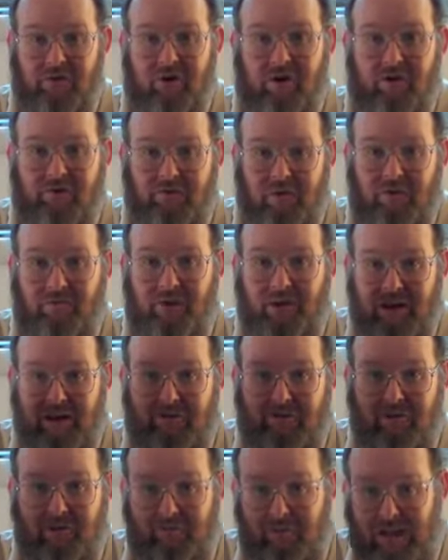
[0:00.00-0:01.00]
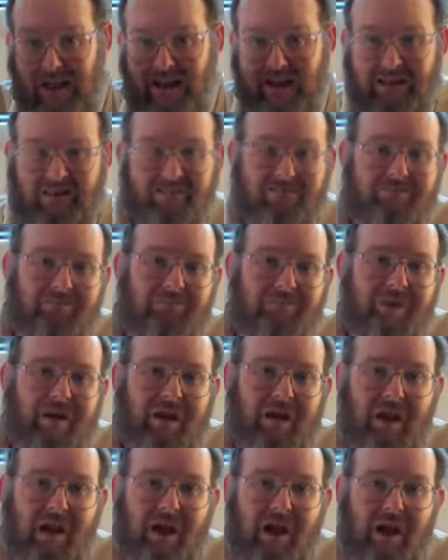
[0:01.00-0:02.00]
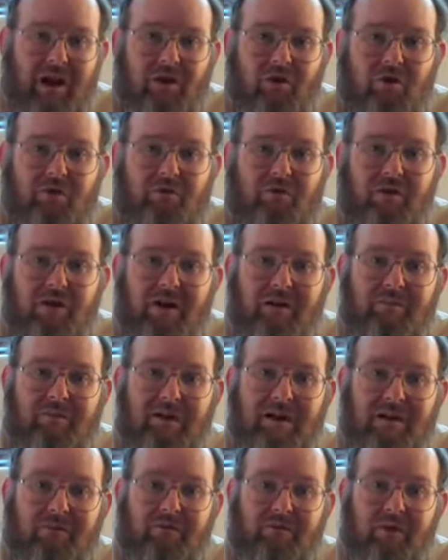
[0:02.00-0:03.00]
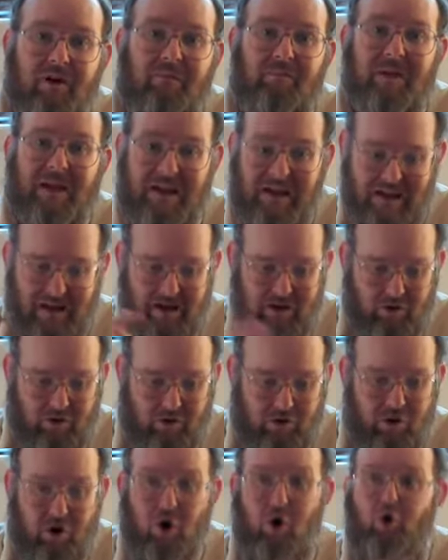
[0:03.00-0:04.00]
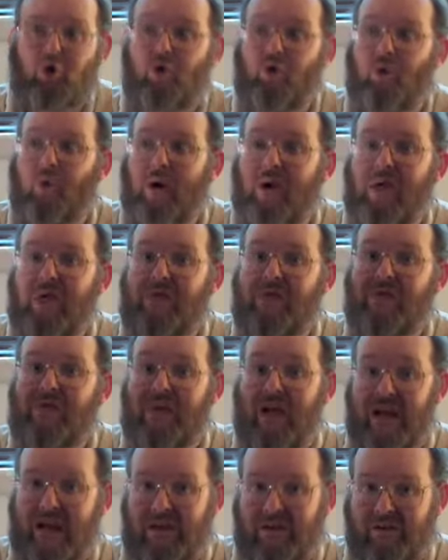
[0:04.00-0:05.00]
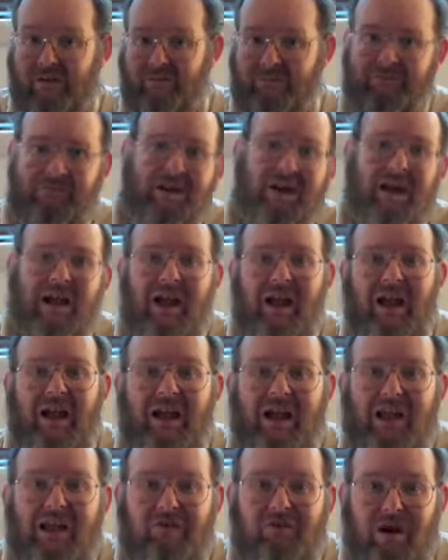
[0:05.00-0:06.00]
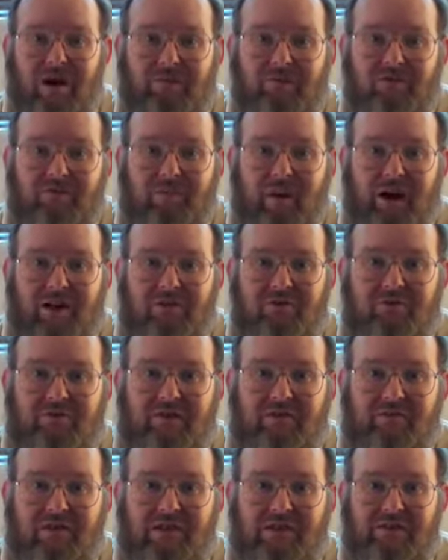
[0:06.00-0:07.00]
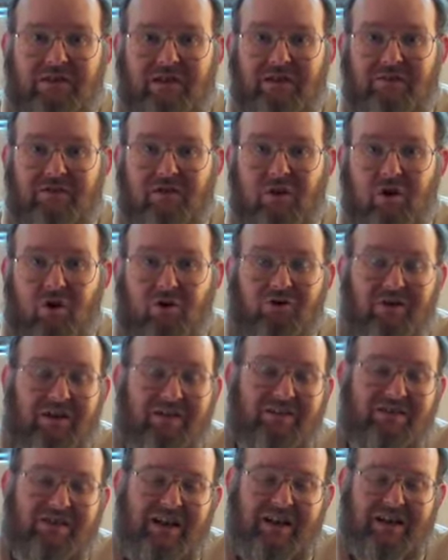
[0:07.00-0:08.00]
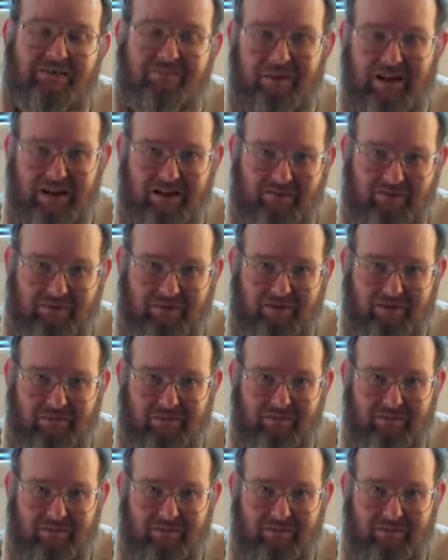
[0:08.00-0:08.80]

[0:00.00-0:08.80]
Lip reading: are from an alien planet. In order for him to get from here to there, he travels by use of these things called zeta beams.